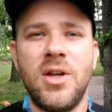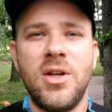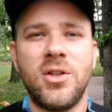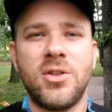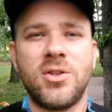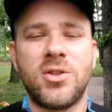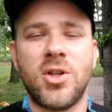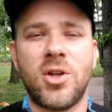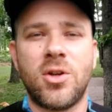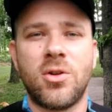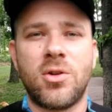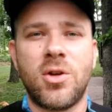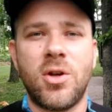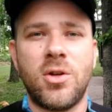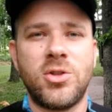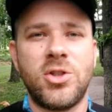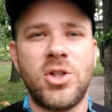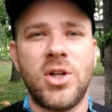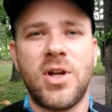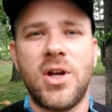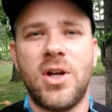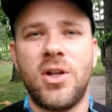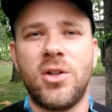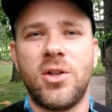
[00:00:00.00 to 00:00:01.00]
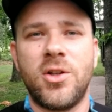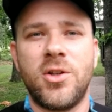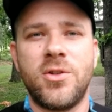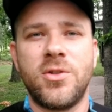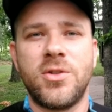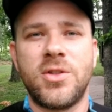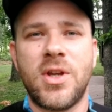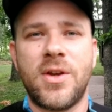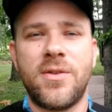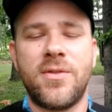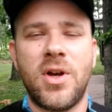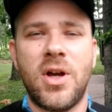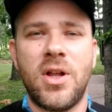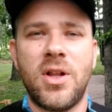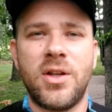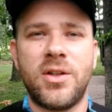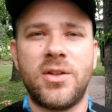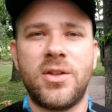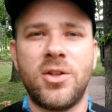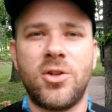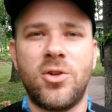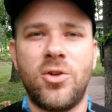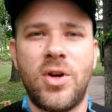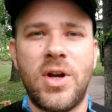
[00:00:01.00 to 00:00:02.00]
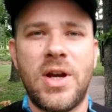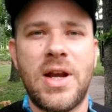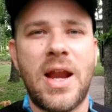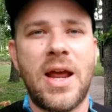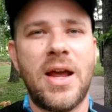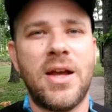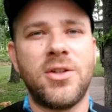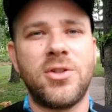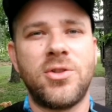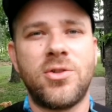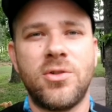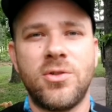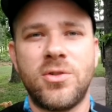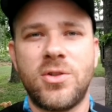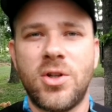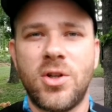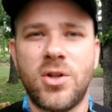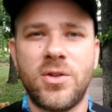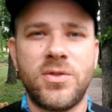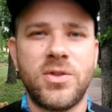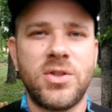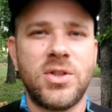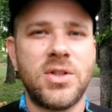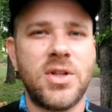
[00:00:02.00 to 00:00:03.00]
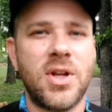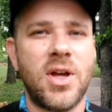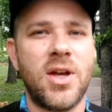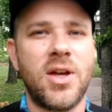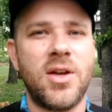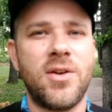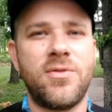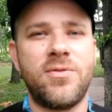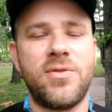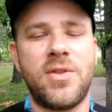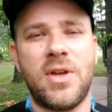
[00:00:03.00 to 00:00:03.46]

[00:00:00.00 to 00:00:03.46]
So go check out Lowe's. They've got like the green AstroTurf stuff.